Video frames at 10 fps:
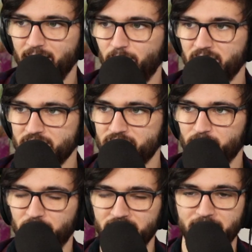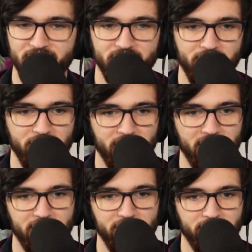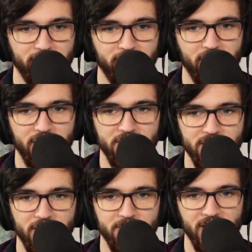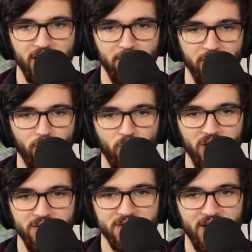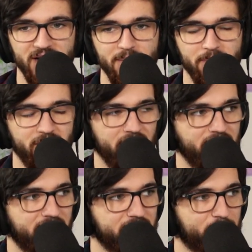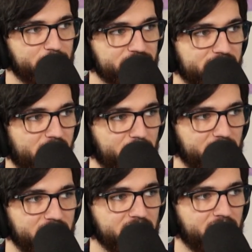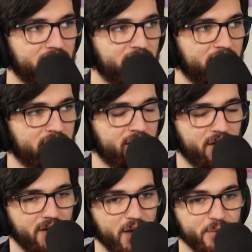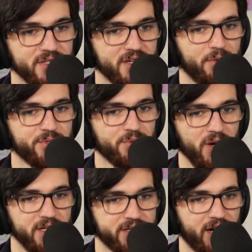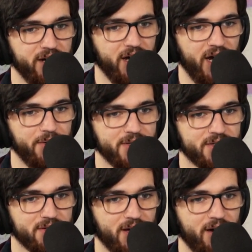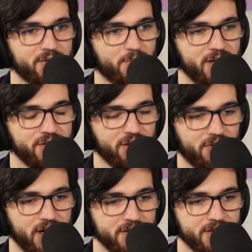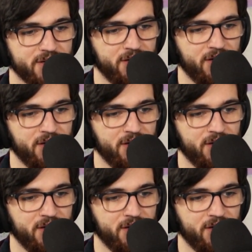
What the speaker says: watched one episode of a dubbed anime one time, and I almost vomited. It was Erased. I was watching Erased,